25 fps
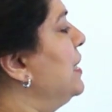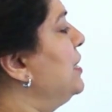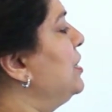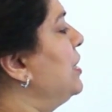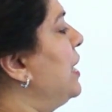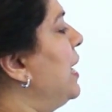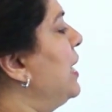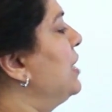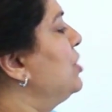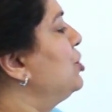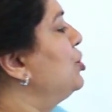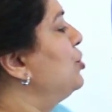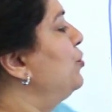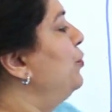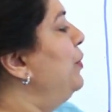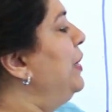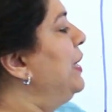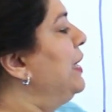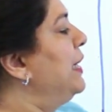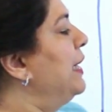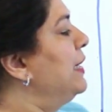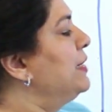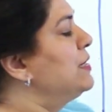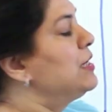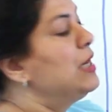attached, we
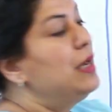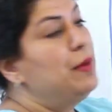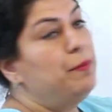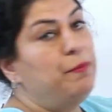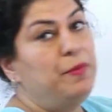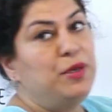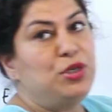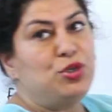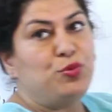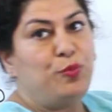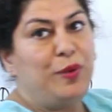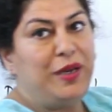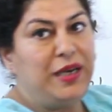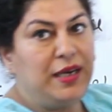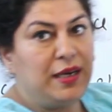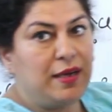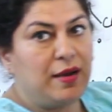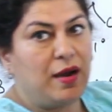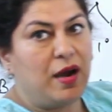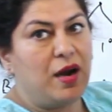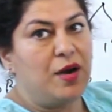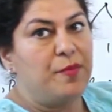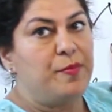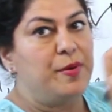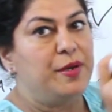get between
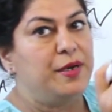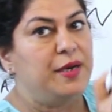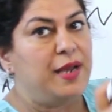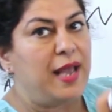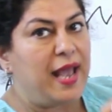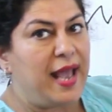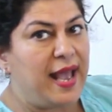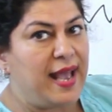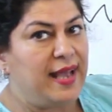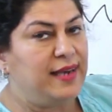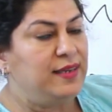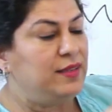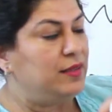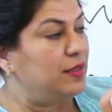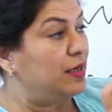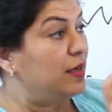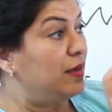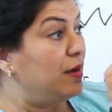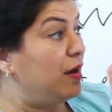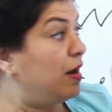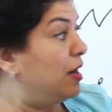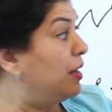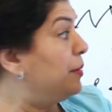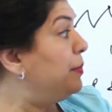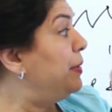carbon and the
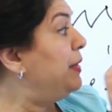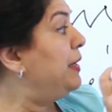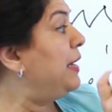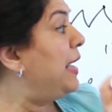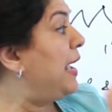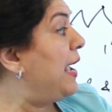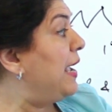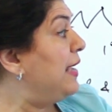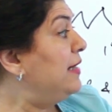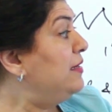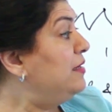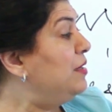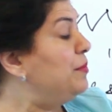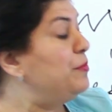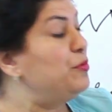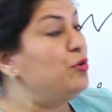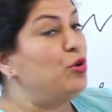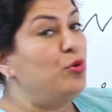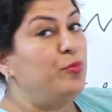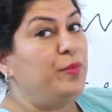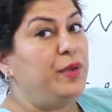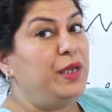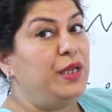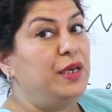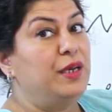carbon and the
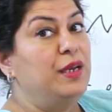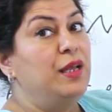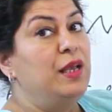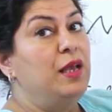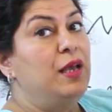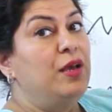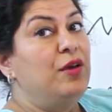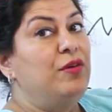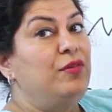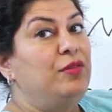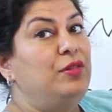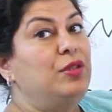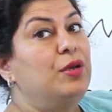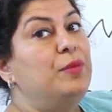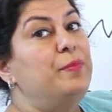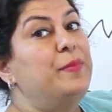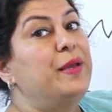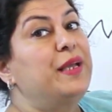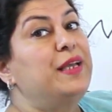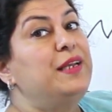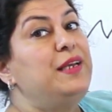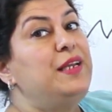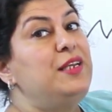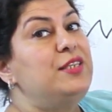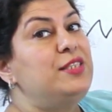bromine, the
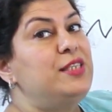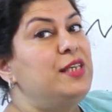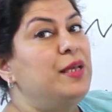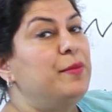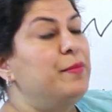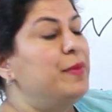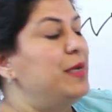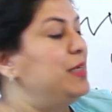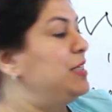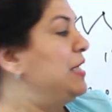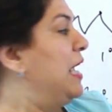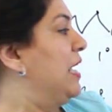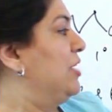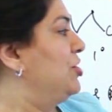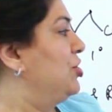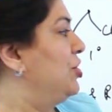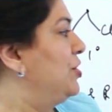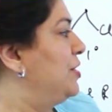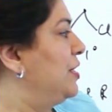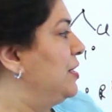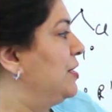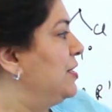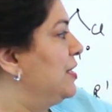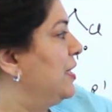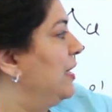magnesium
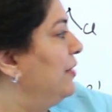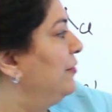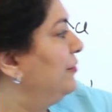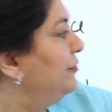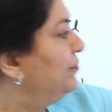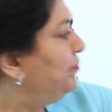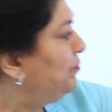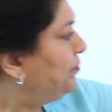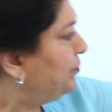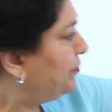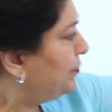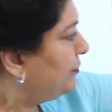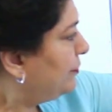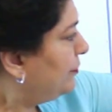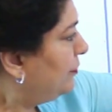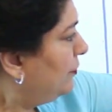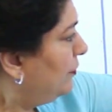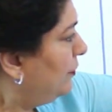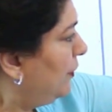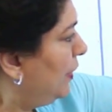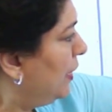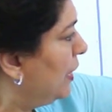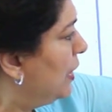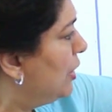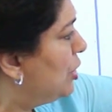attaches itself.
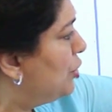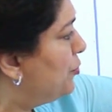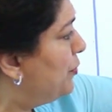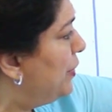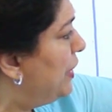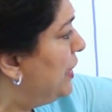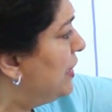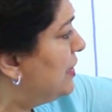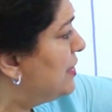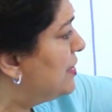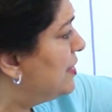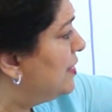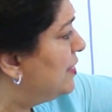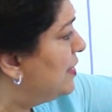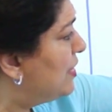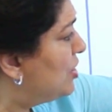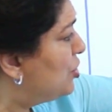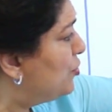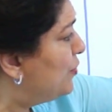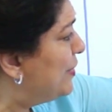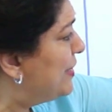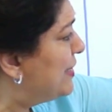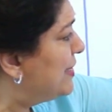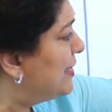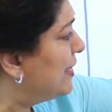It means
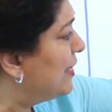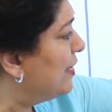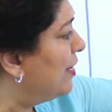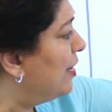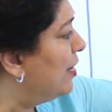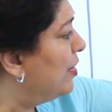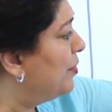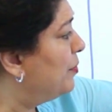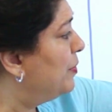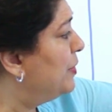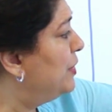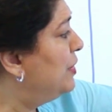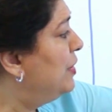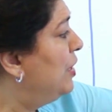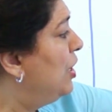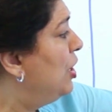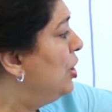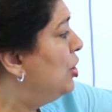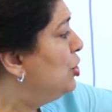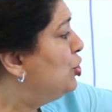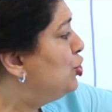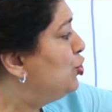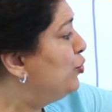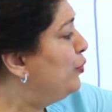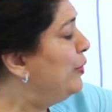this was the carbon
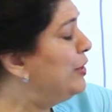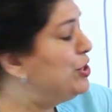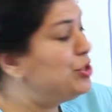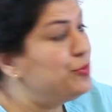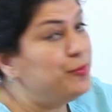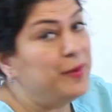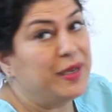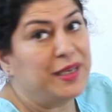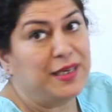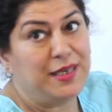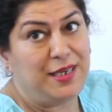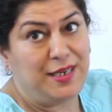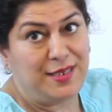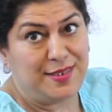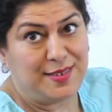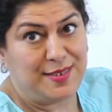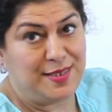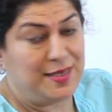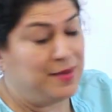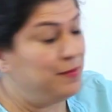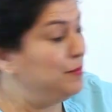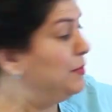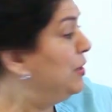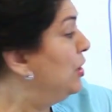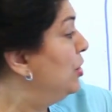to which
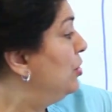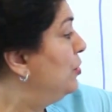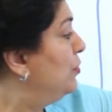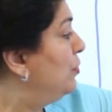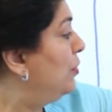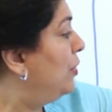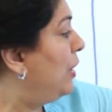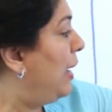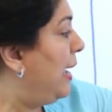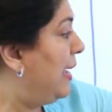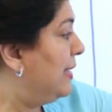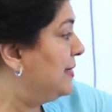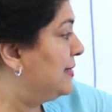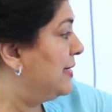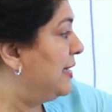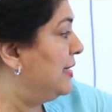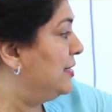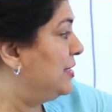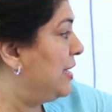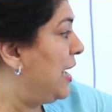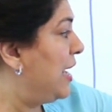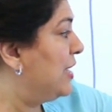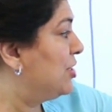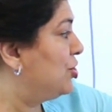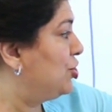magnesium has
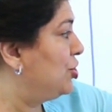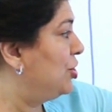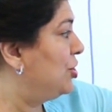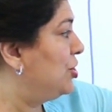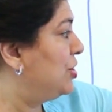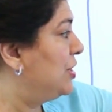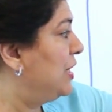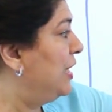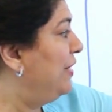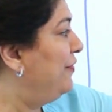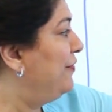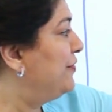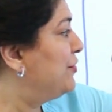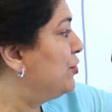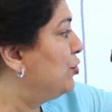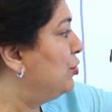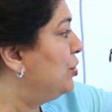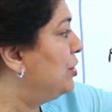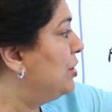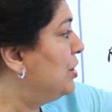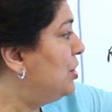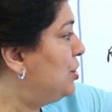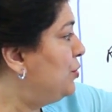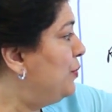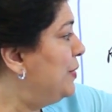attached itself. So
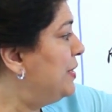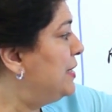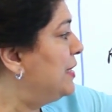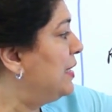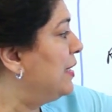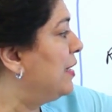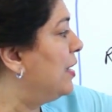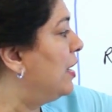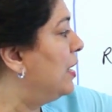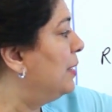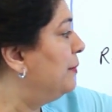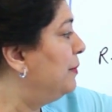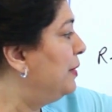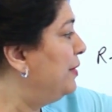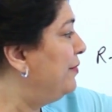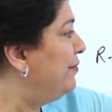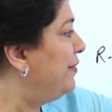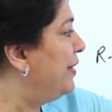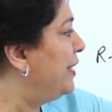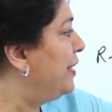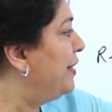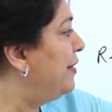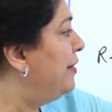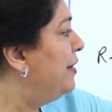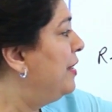this was the carbon
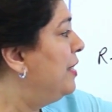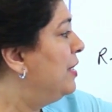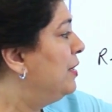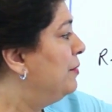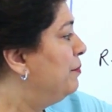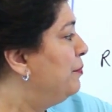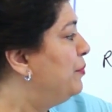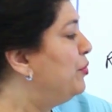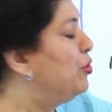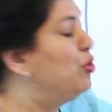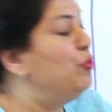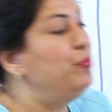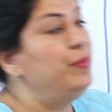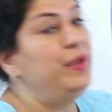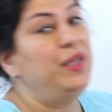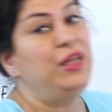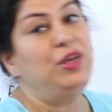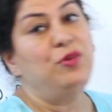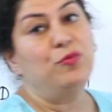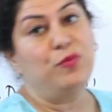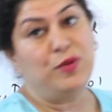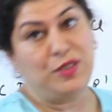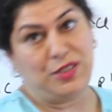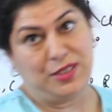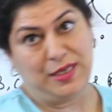where
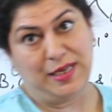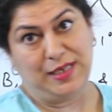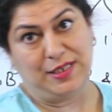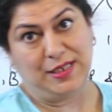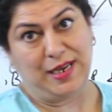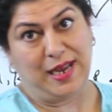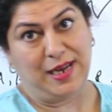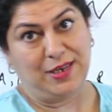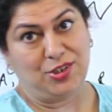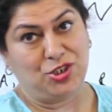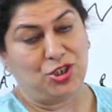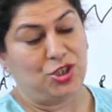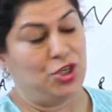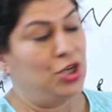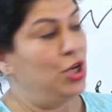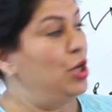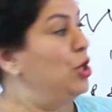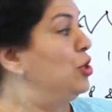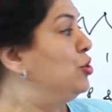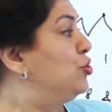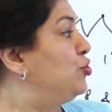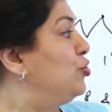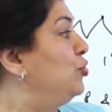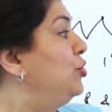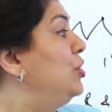bromine was attached.
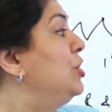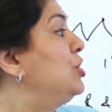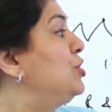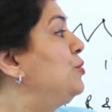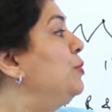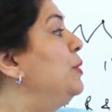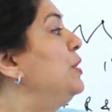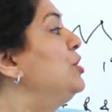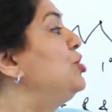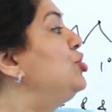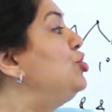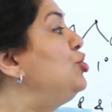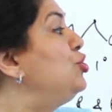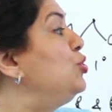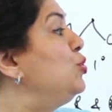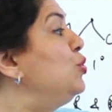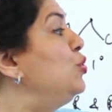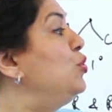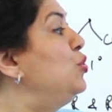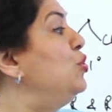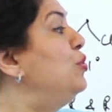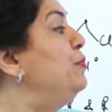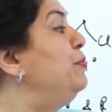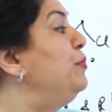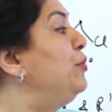So this was
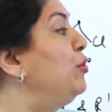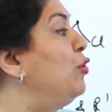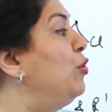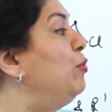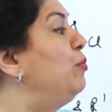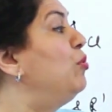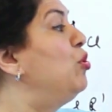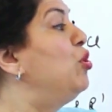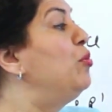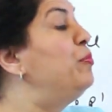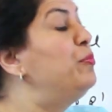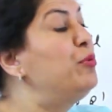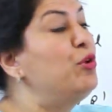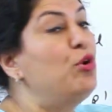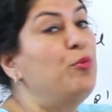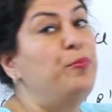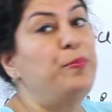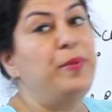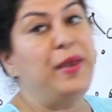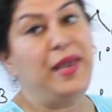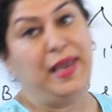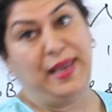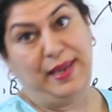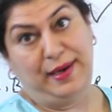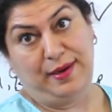
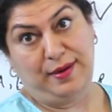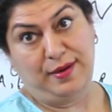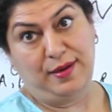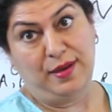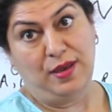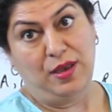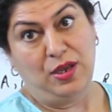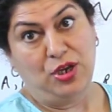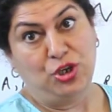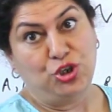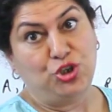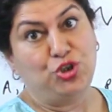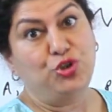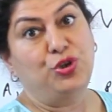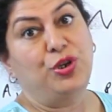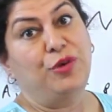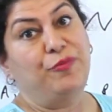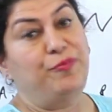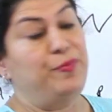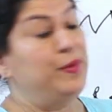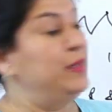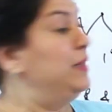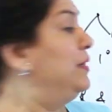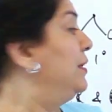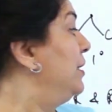2-bromopropane, should
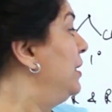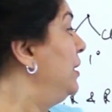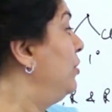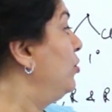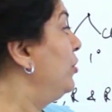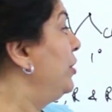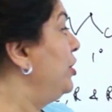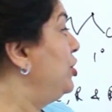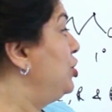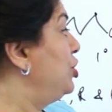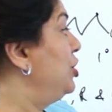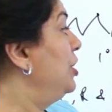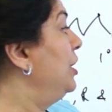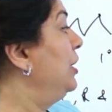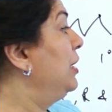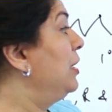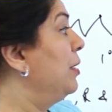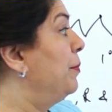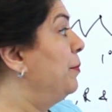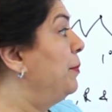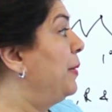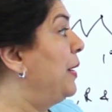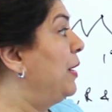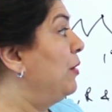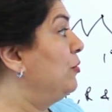have been the original
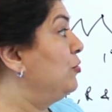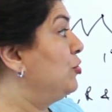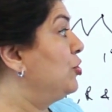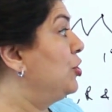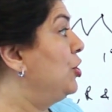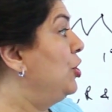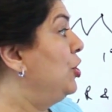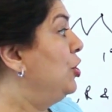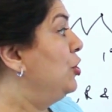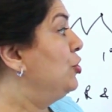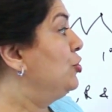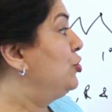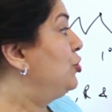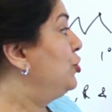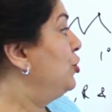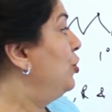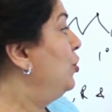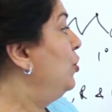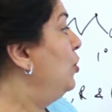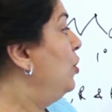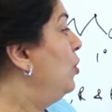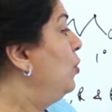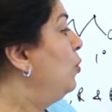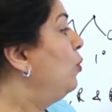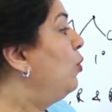compound.
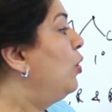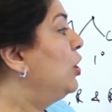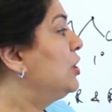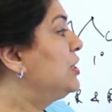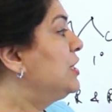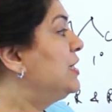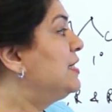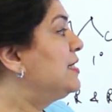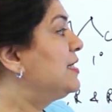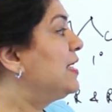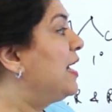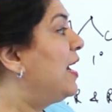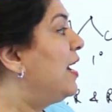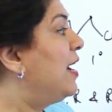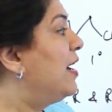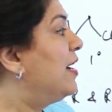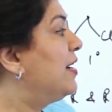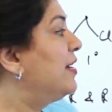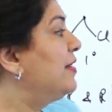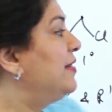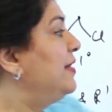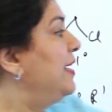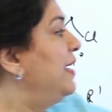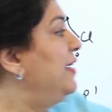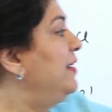So what is
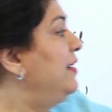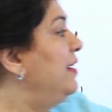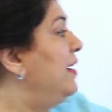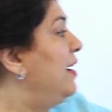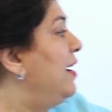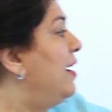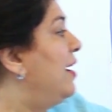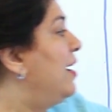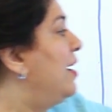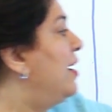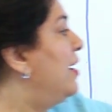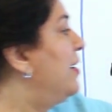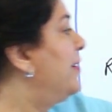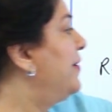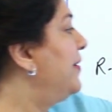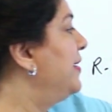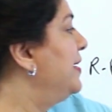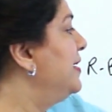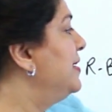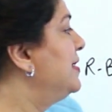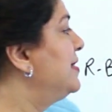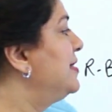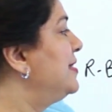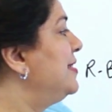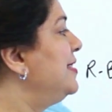R then? R
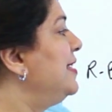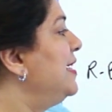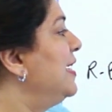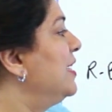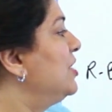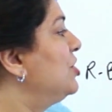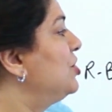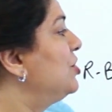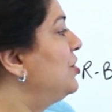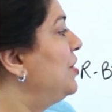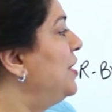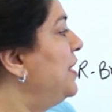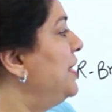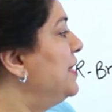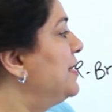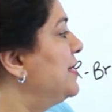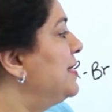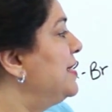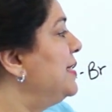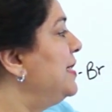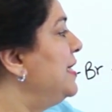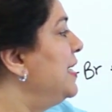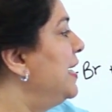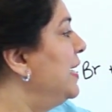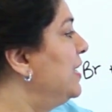is
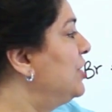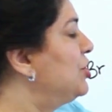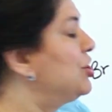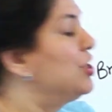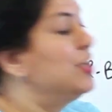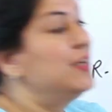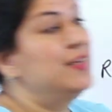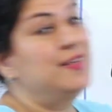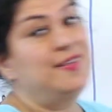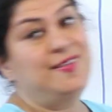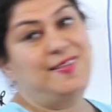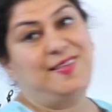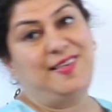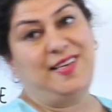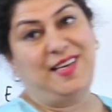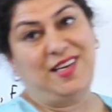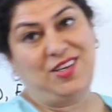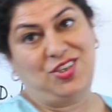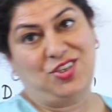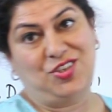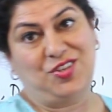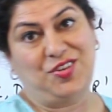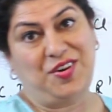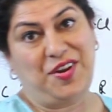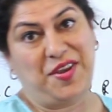CH3CH
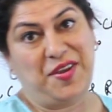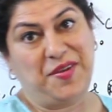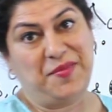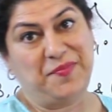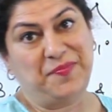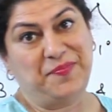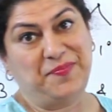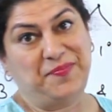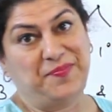CH3.